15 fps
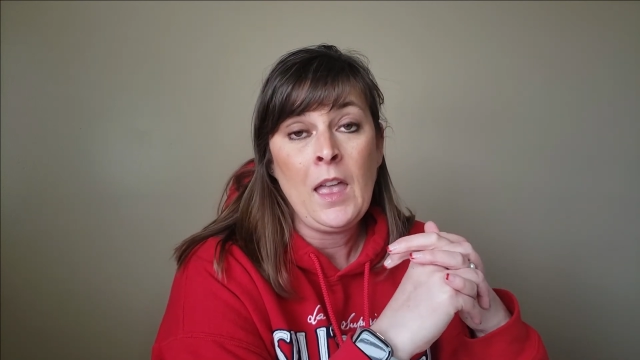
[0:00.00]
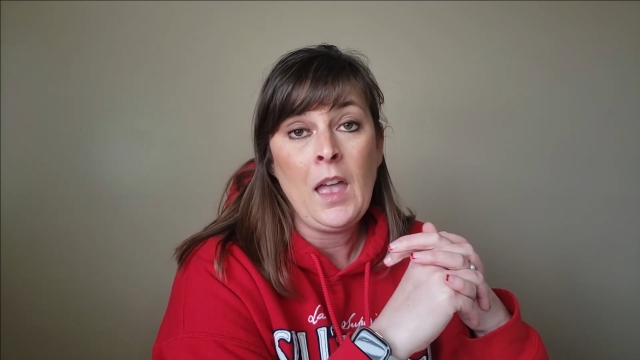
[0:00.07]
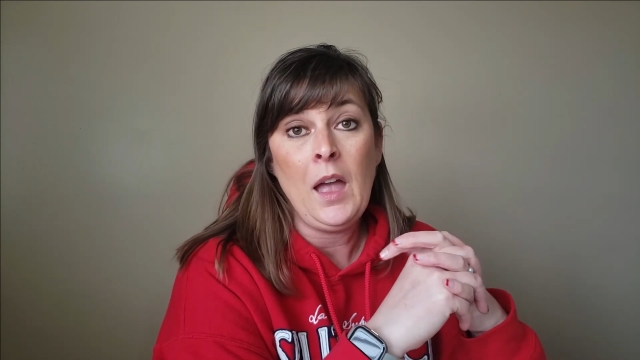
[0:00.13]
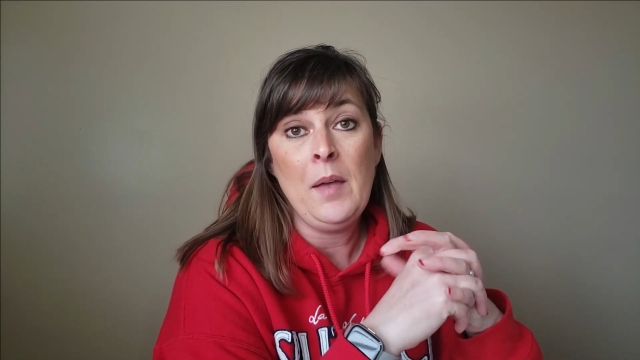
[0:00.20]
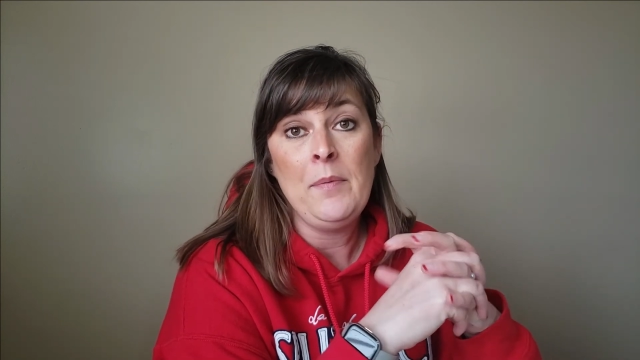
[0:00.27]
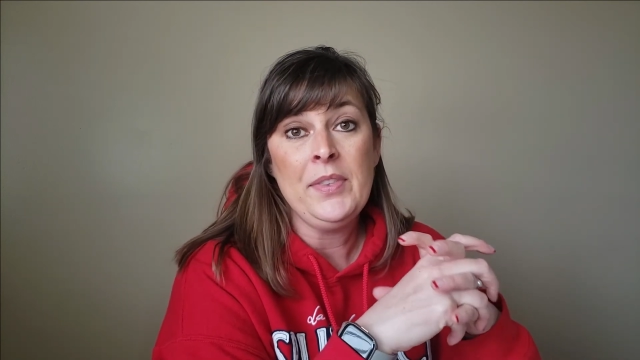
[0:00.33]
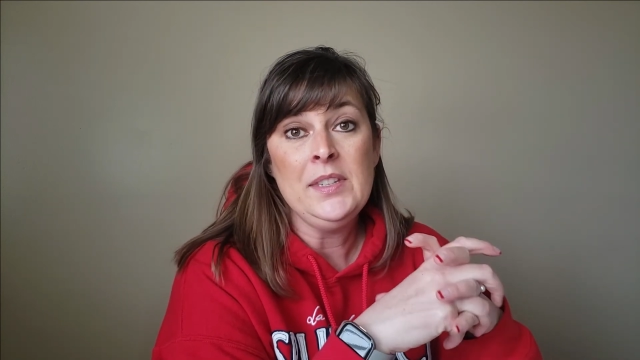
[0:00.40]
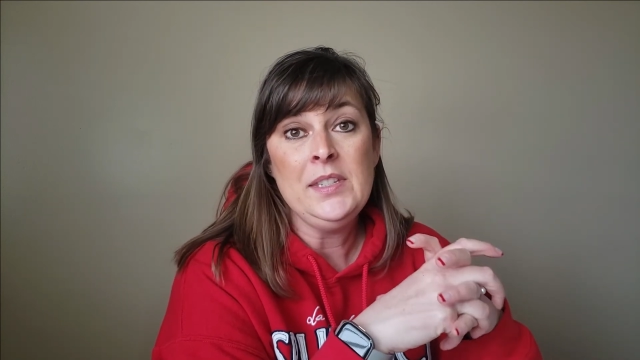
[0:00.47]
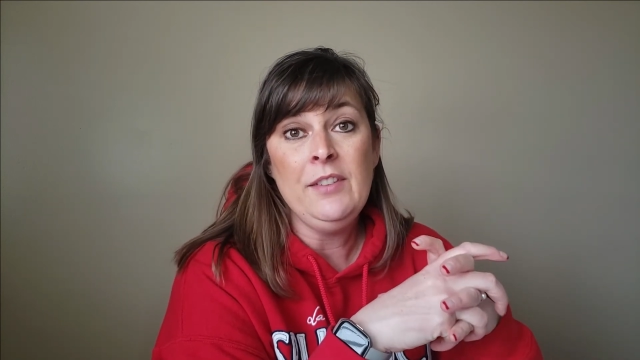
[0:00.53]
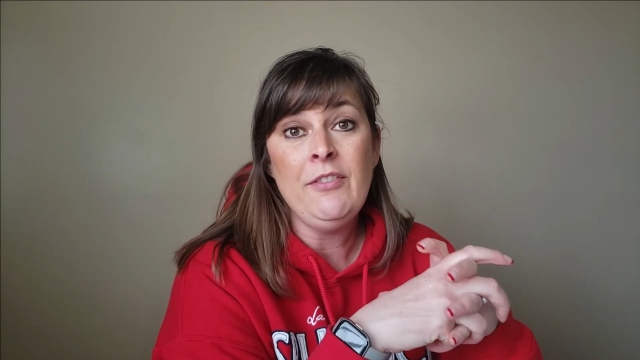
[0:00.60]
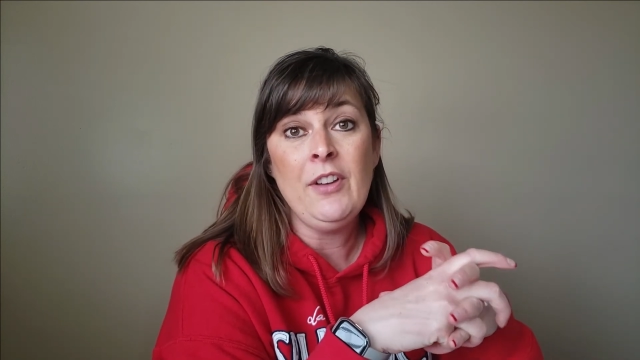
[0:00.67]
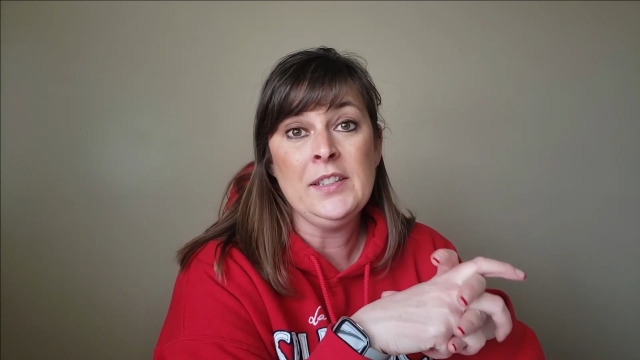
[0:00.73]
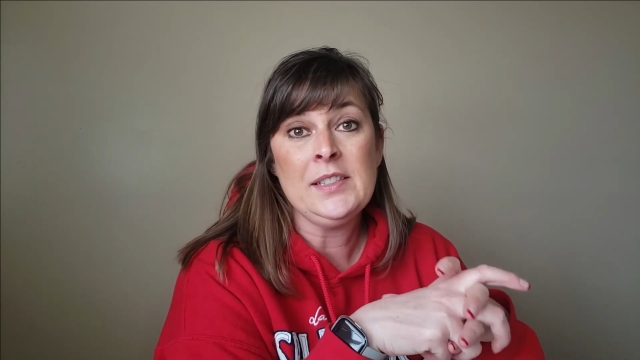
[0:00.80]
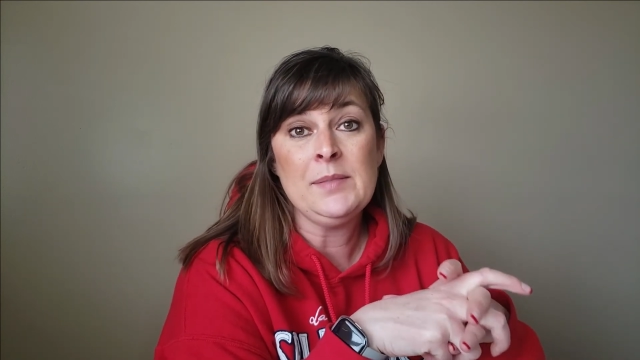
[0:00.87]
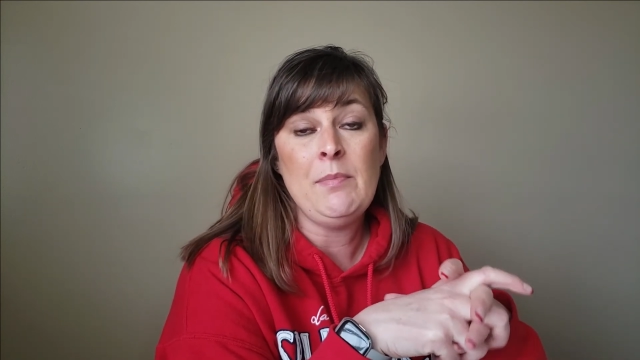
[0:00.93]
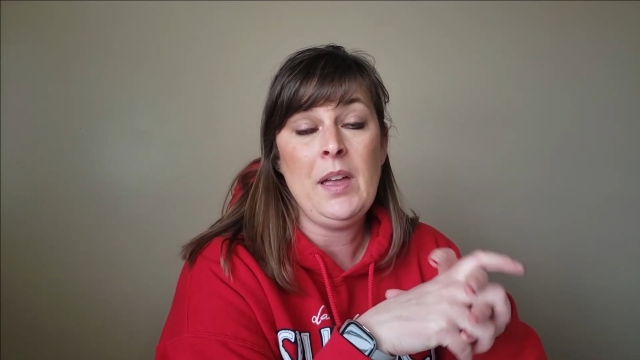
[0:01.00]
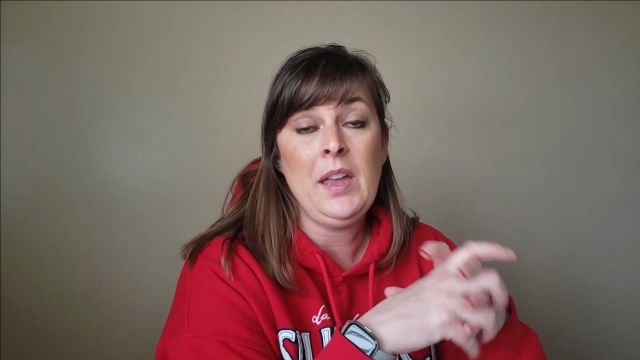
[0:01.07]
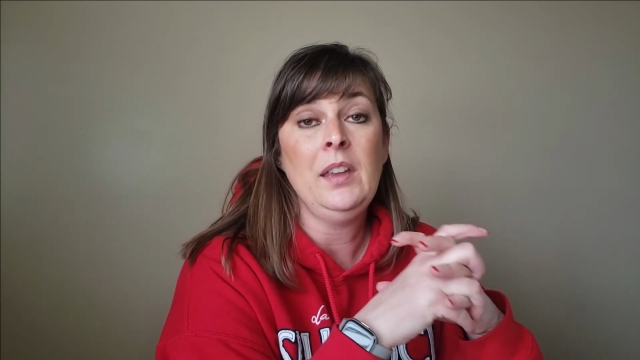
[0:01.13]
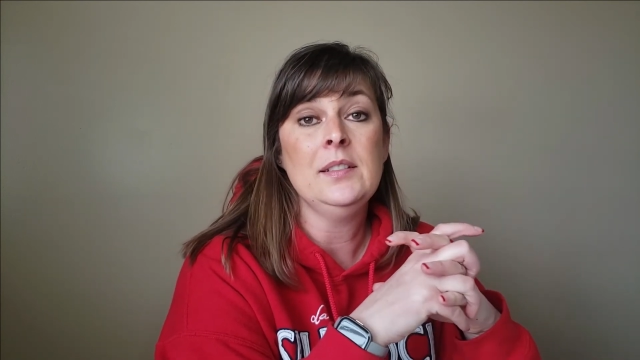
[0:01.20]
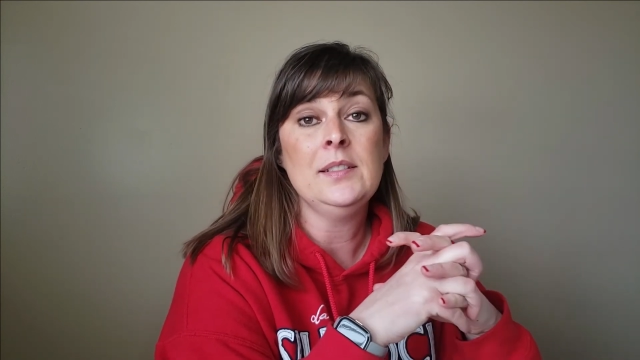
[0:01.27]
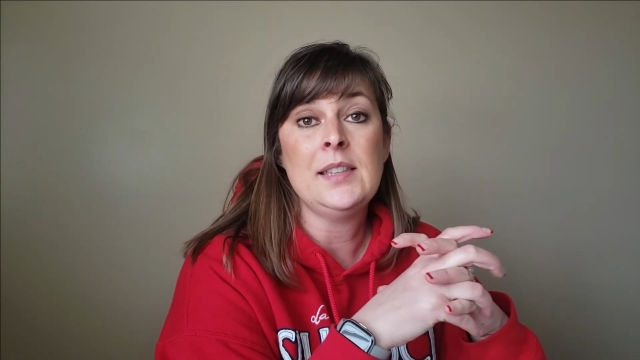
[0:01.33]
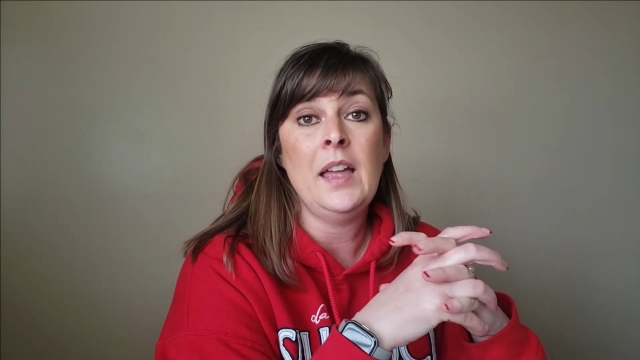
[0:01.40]
The defense
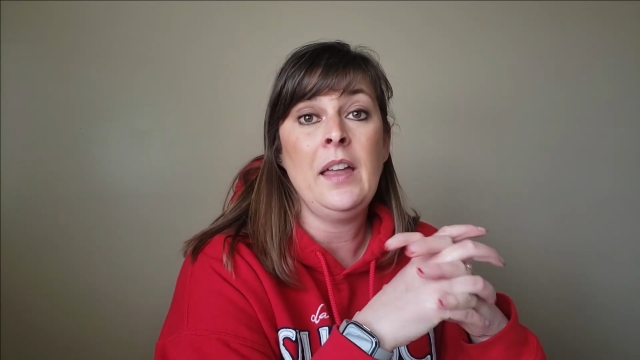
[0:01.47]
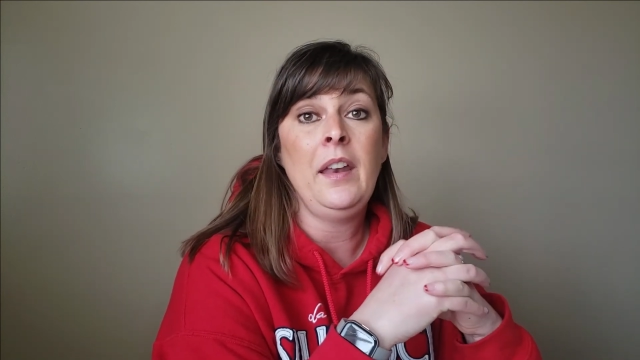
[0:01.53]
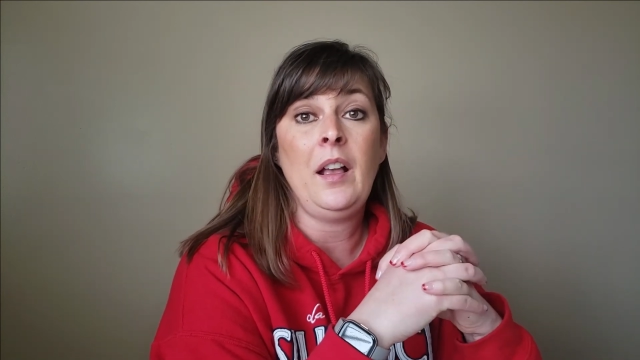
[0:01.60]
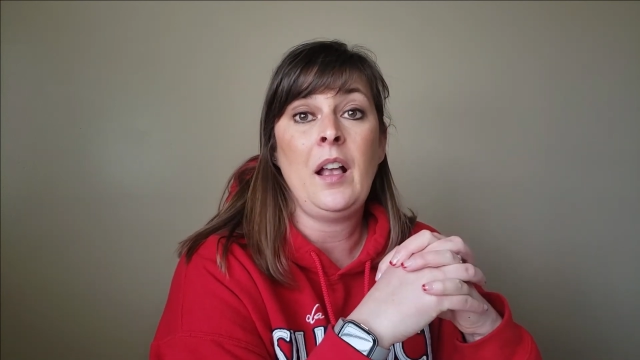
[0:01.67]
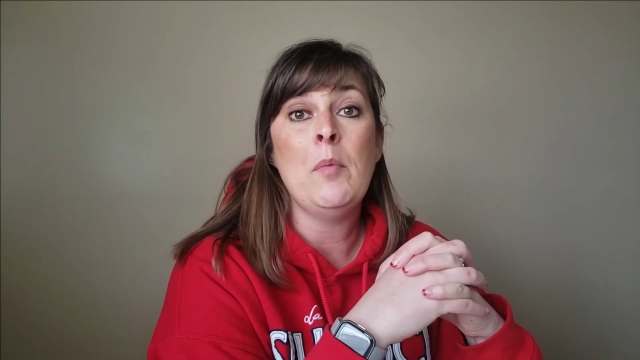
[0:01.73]
might send a